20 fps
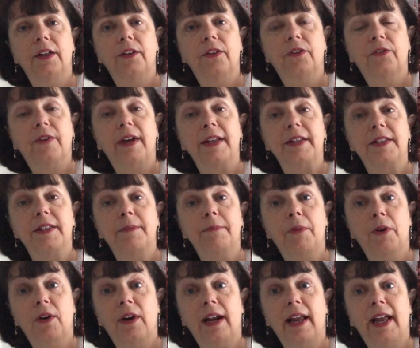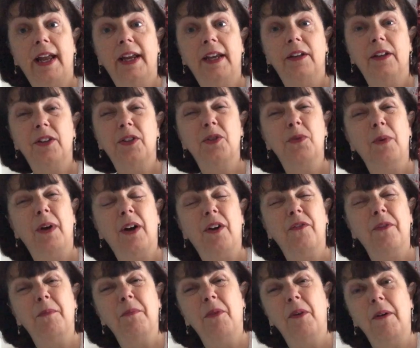threads, Perle, a 12
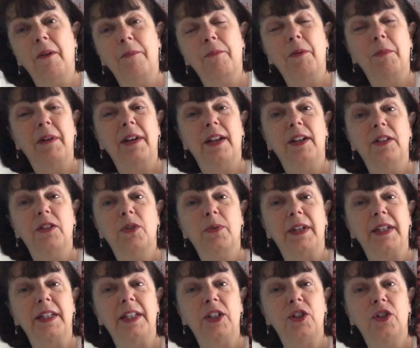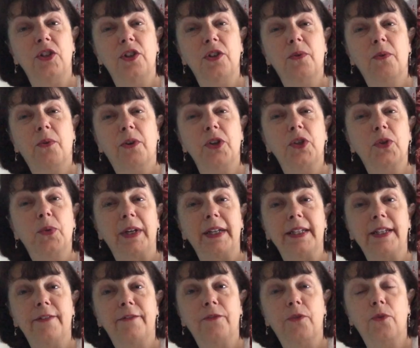and probably a 22 or a
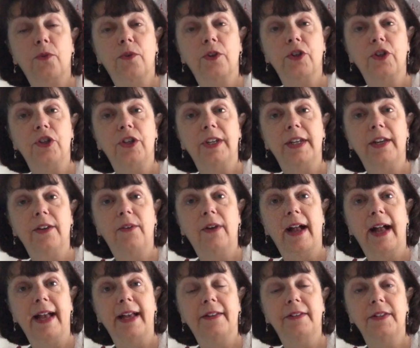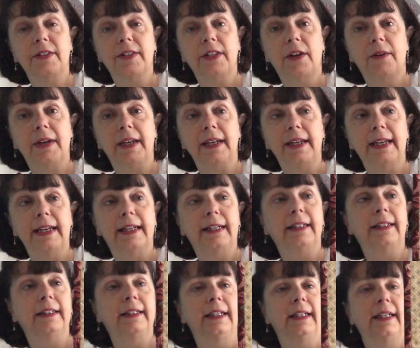24 chenille hand sewing needle.